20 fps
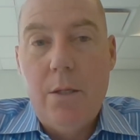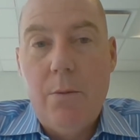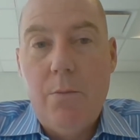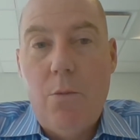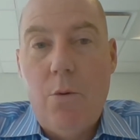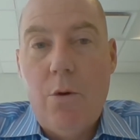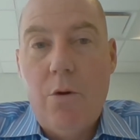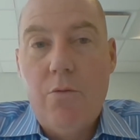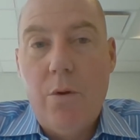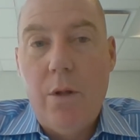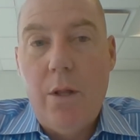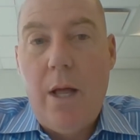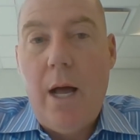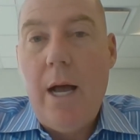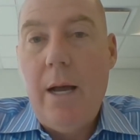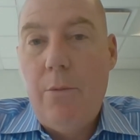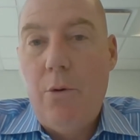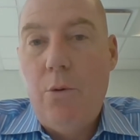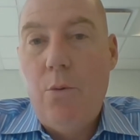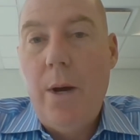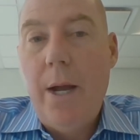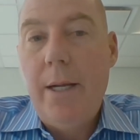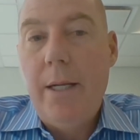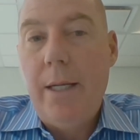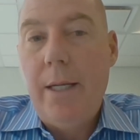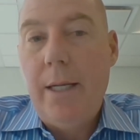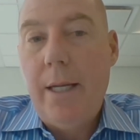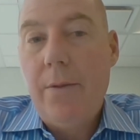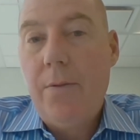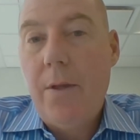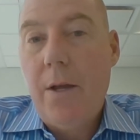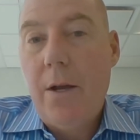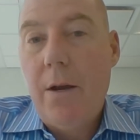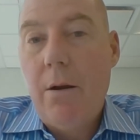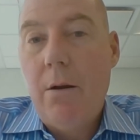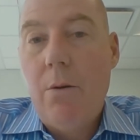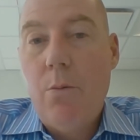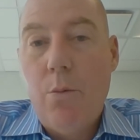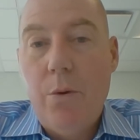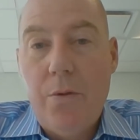is a more reliable way to get
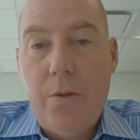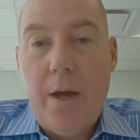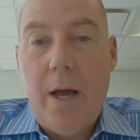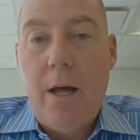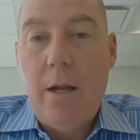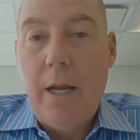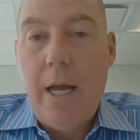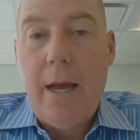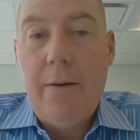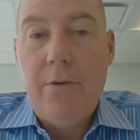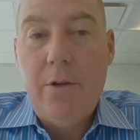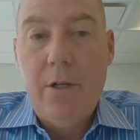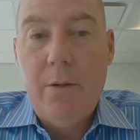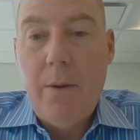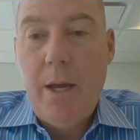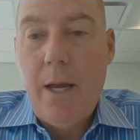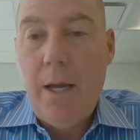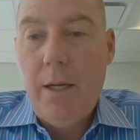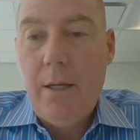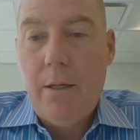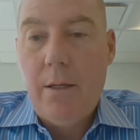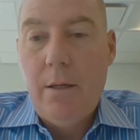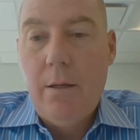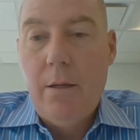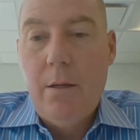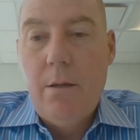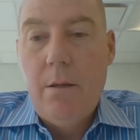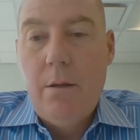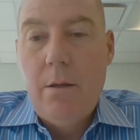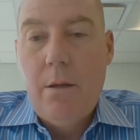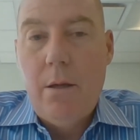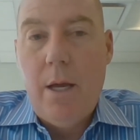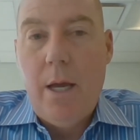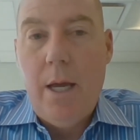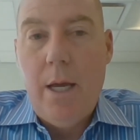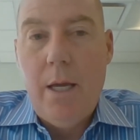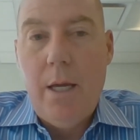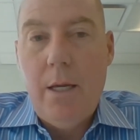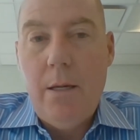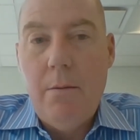there without having to make
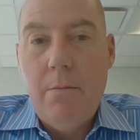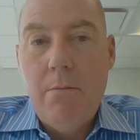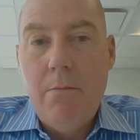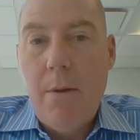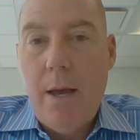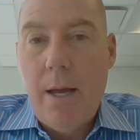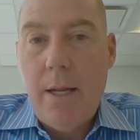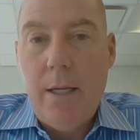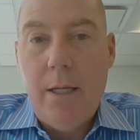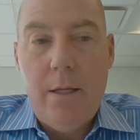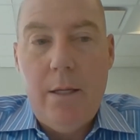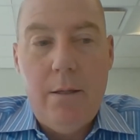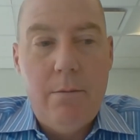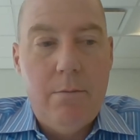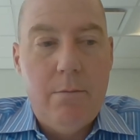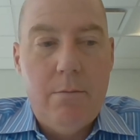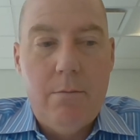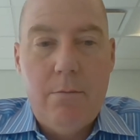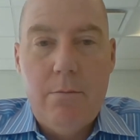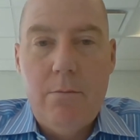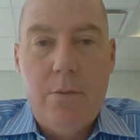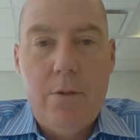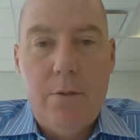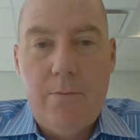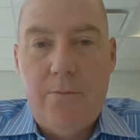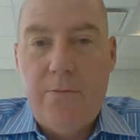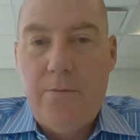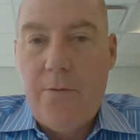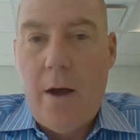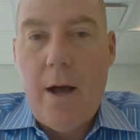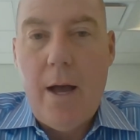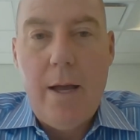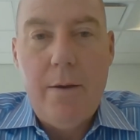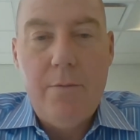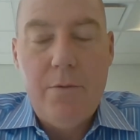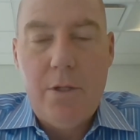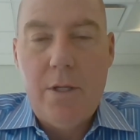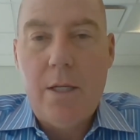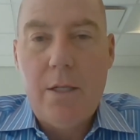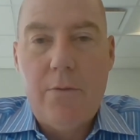a many
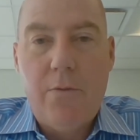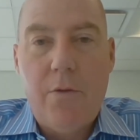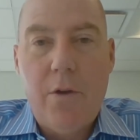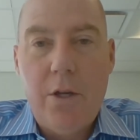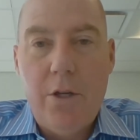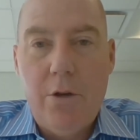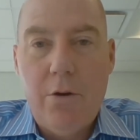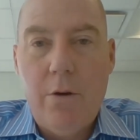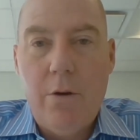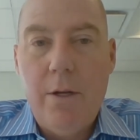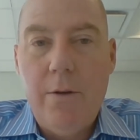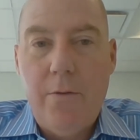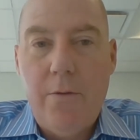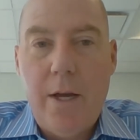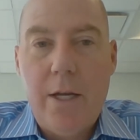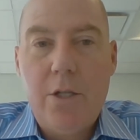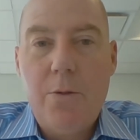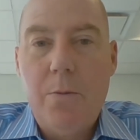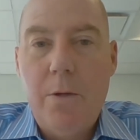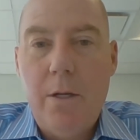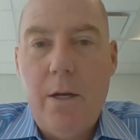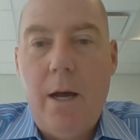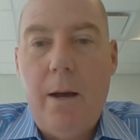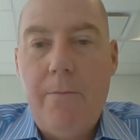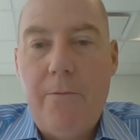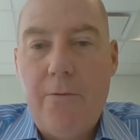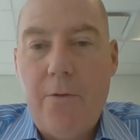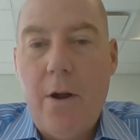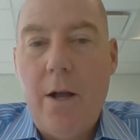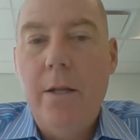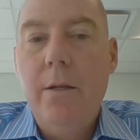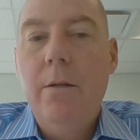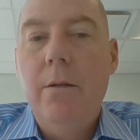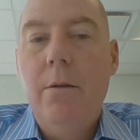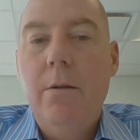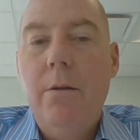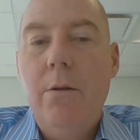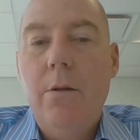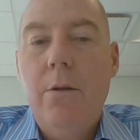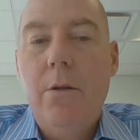5-6 figure investment up
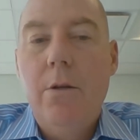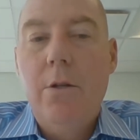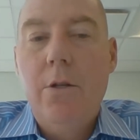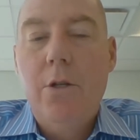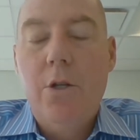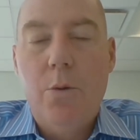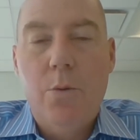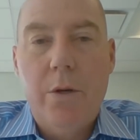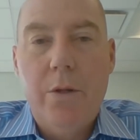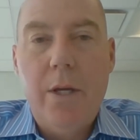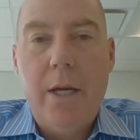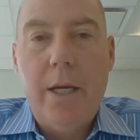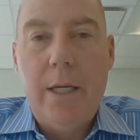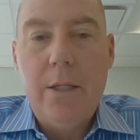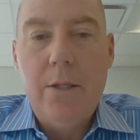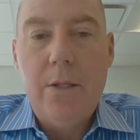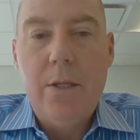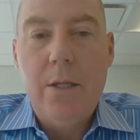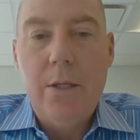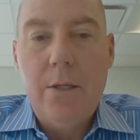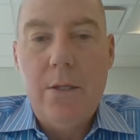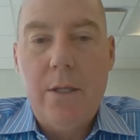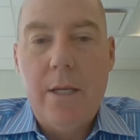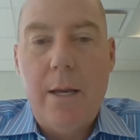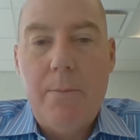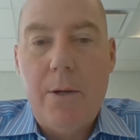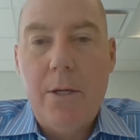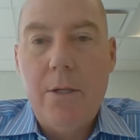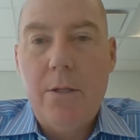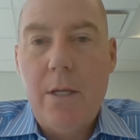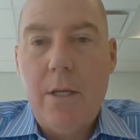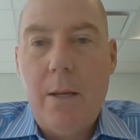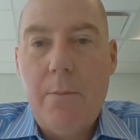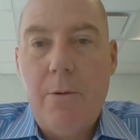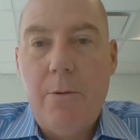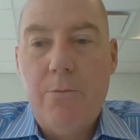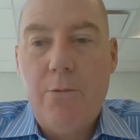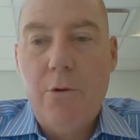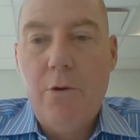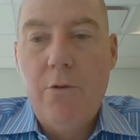front, to where they can see
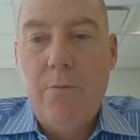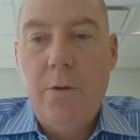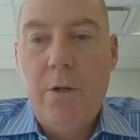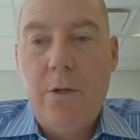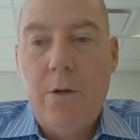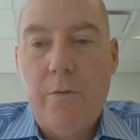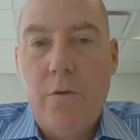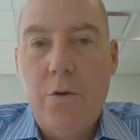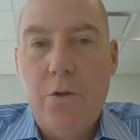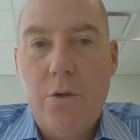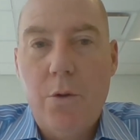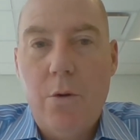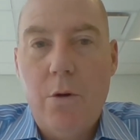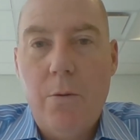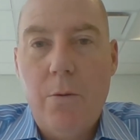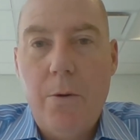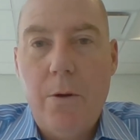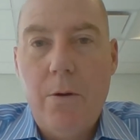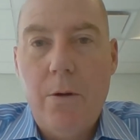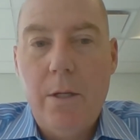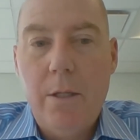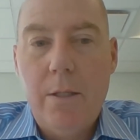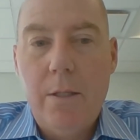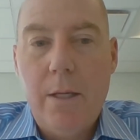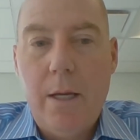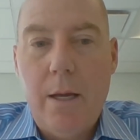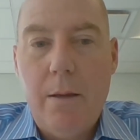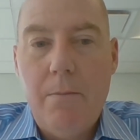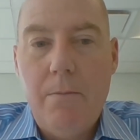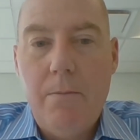step-by-step improvement over a shorter period of